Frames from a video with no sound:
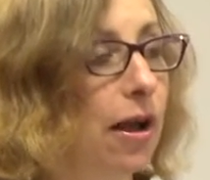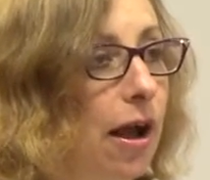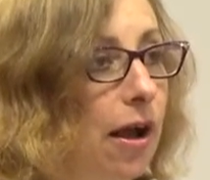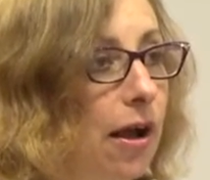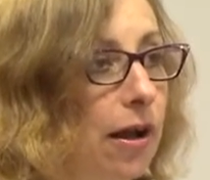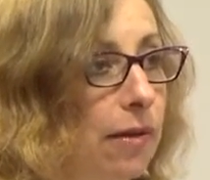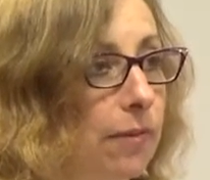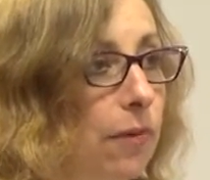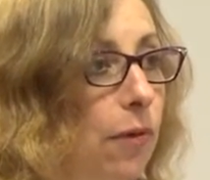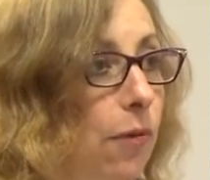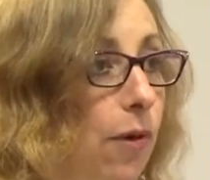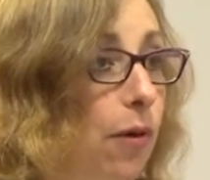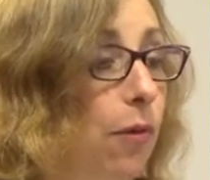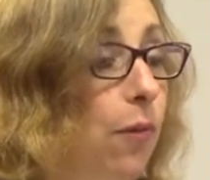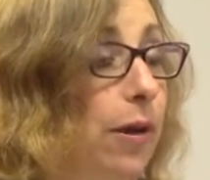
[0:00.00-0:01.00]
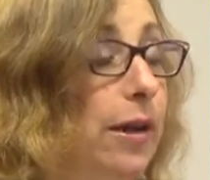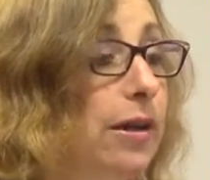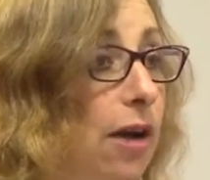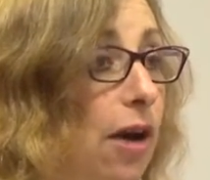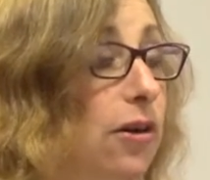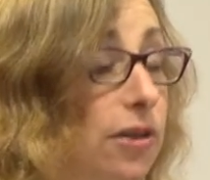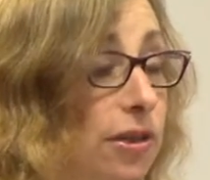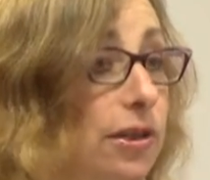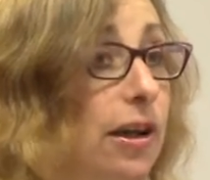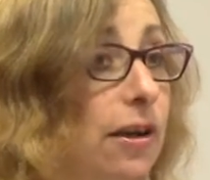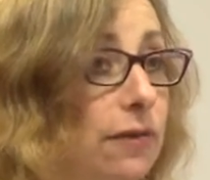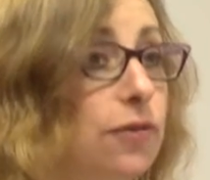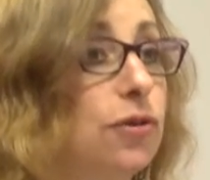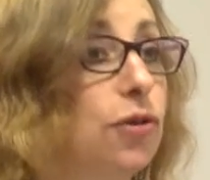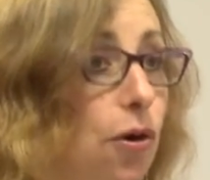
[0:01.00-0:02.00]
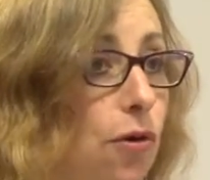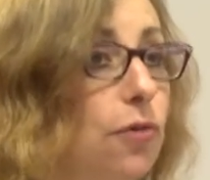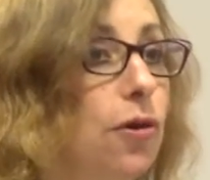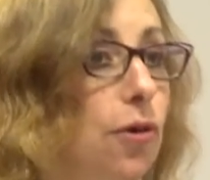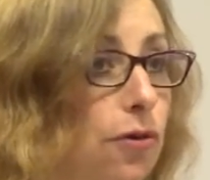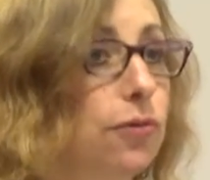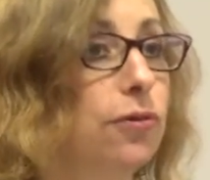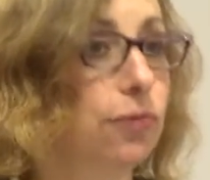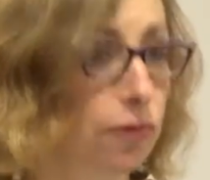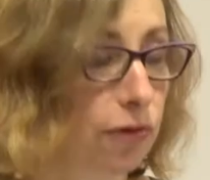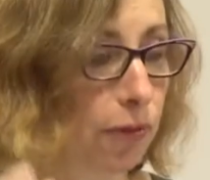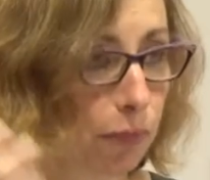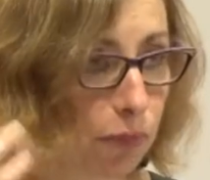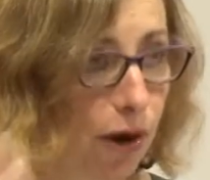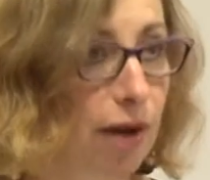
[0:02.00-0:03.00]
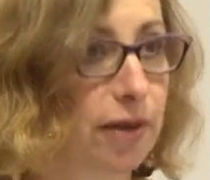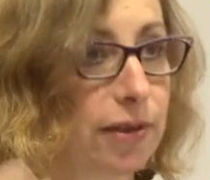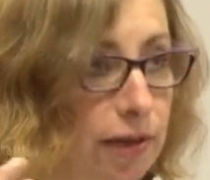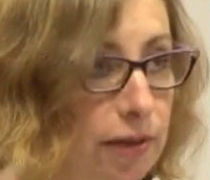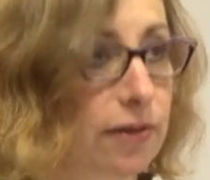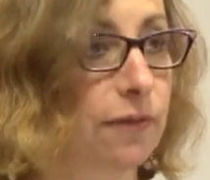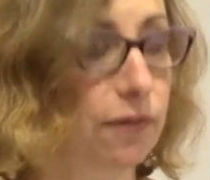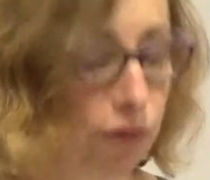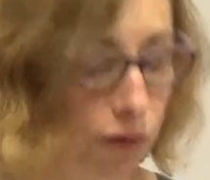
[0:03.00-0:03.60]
um, where we ourselves don't go through the process of